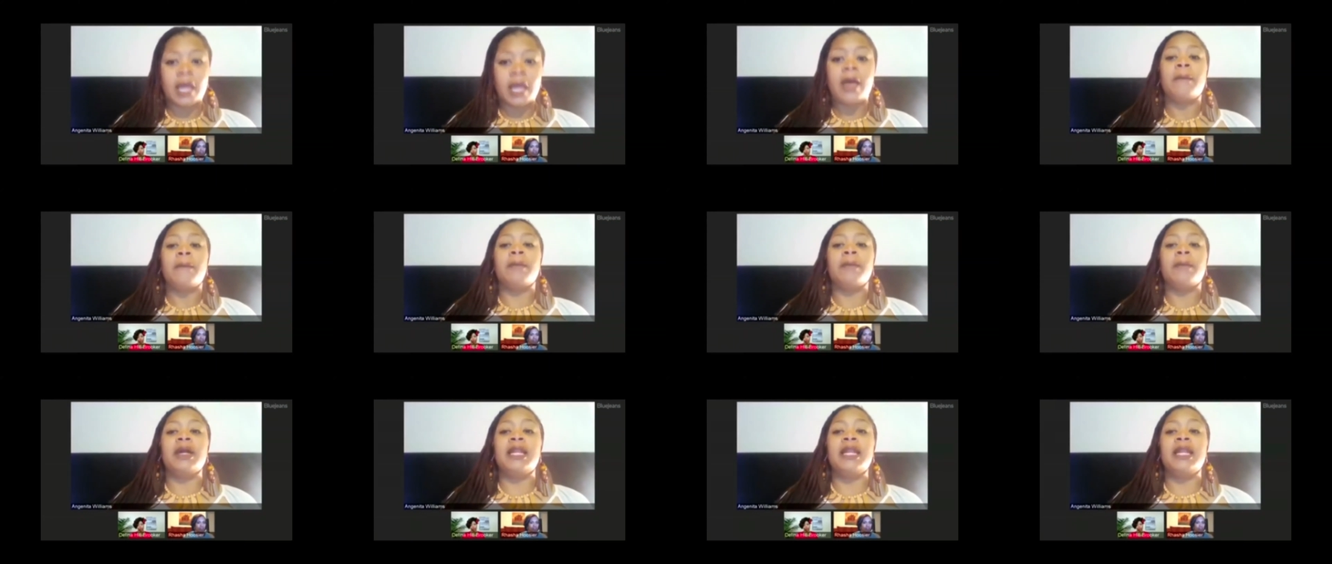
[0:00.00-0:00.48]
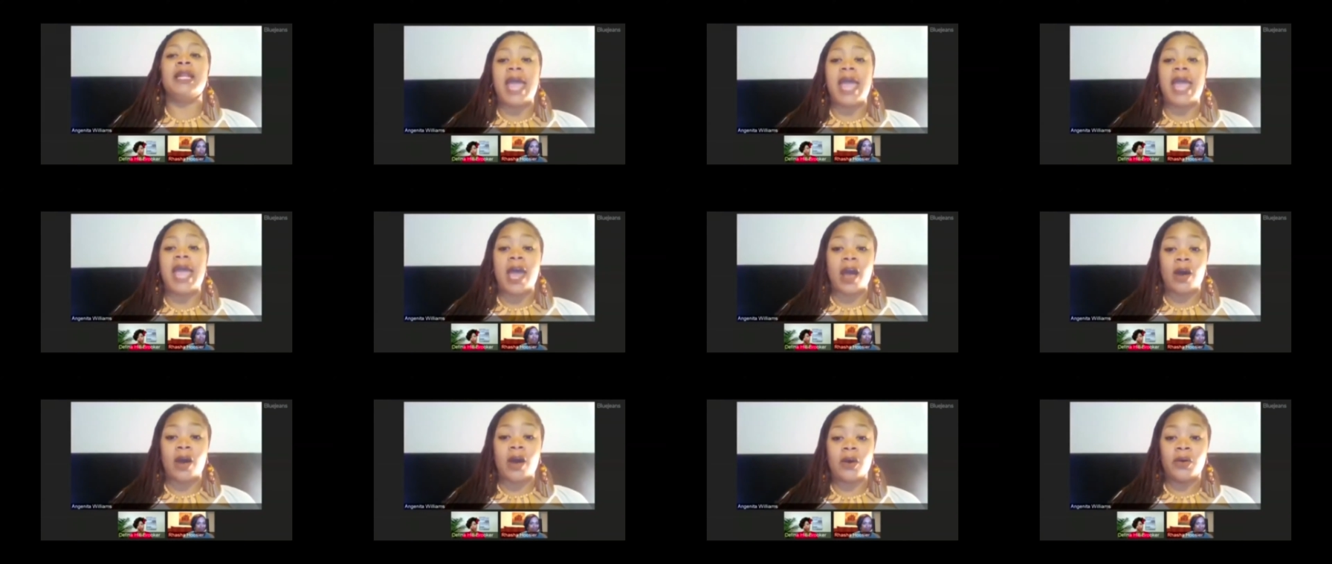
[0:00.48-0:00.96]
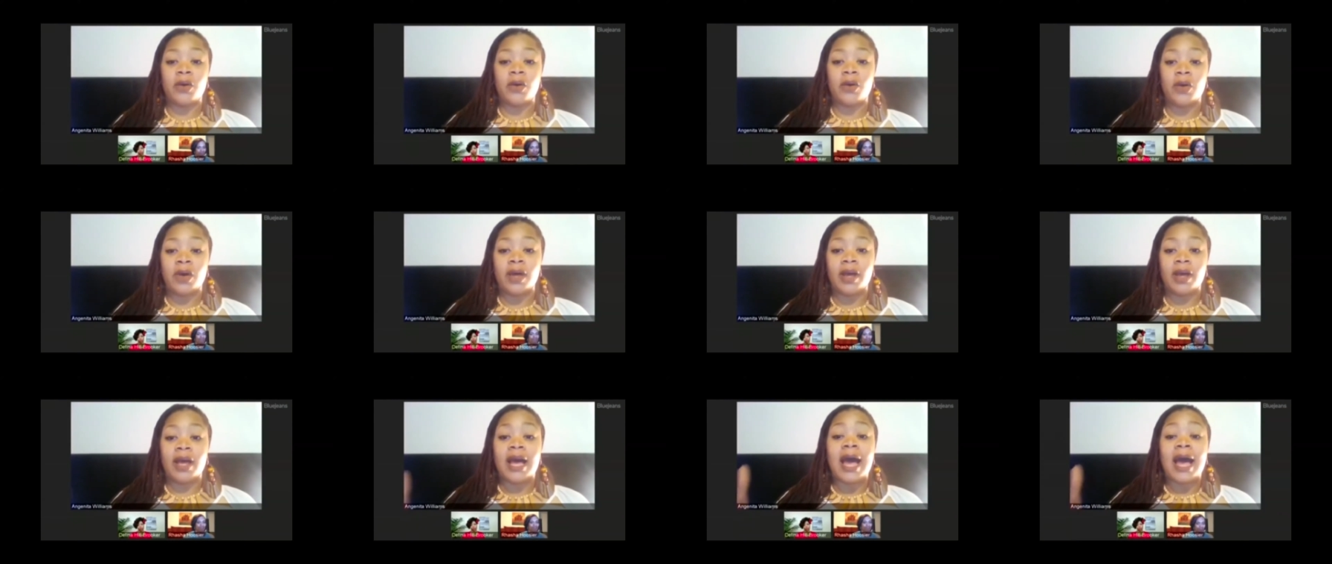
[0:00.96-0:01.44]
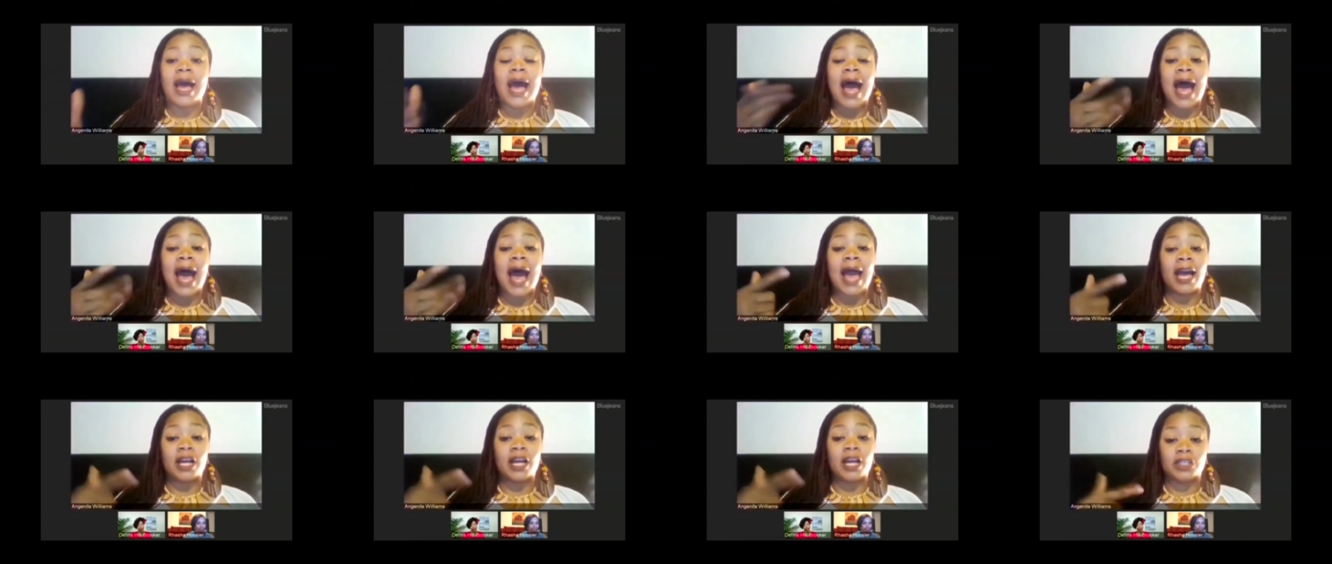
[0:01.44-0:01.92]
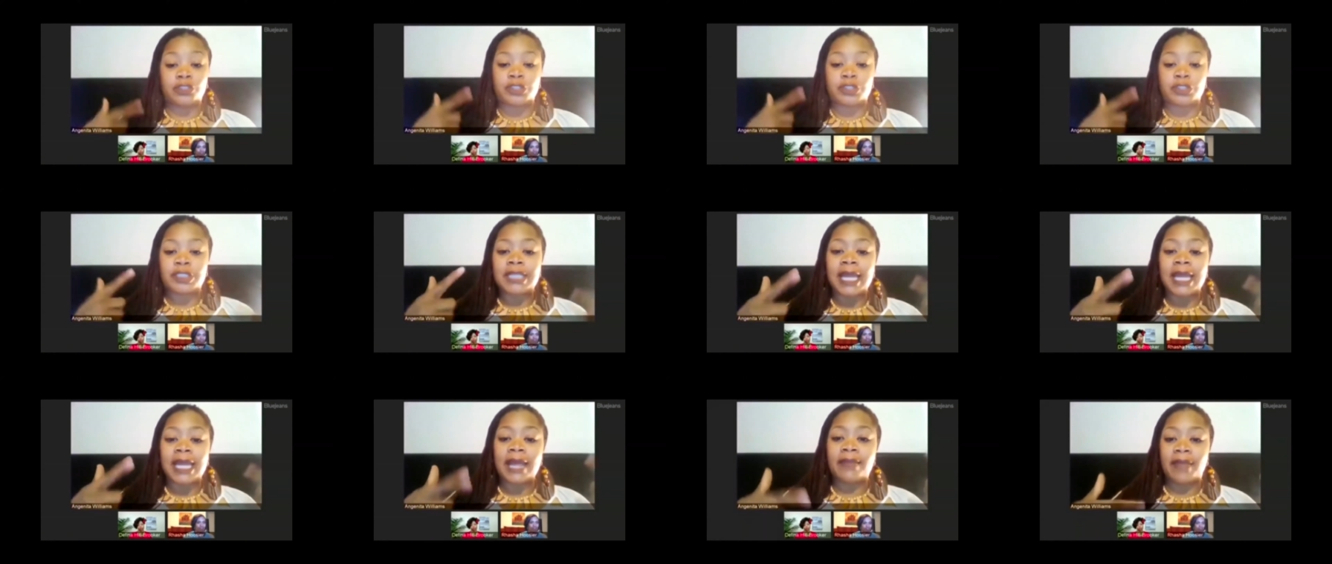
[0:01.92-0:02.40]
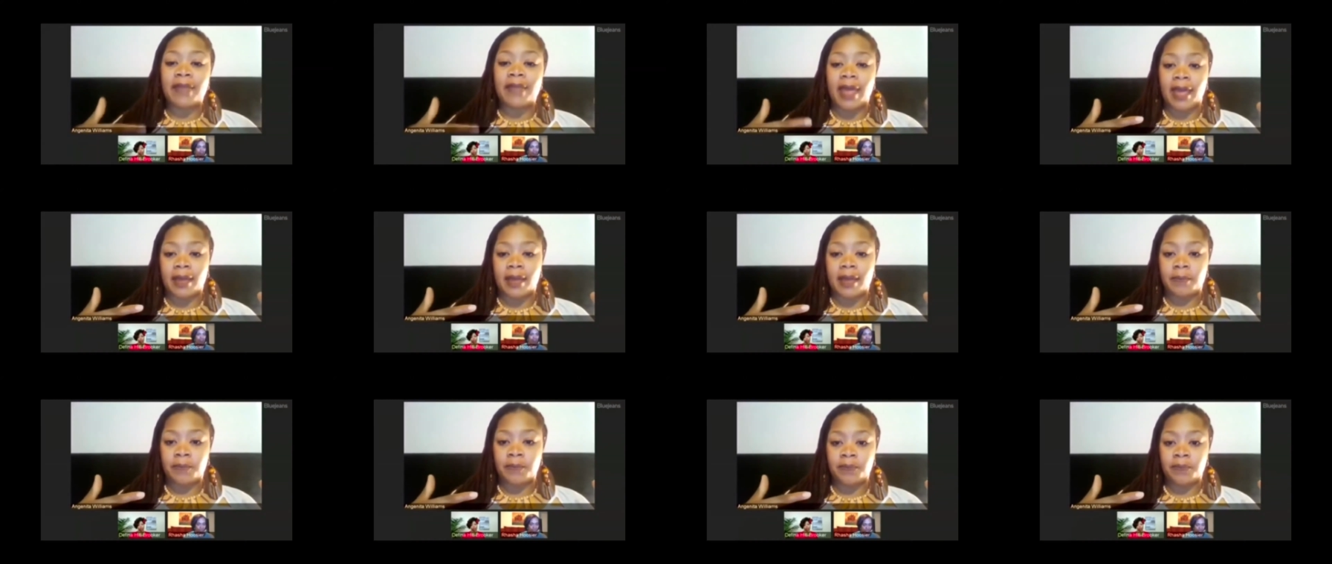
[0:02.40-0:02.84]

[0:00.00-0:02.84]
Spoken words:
But now I understand that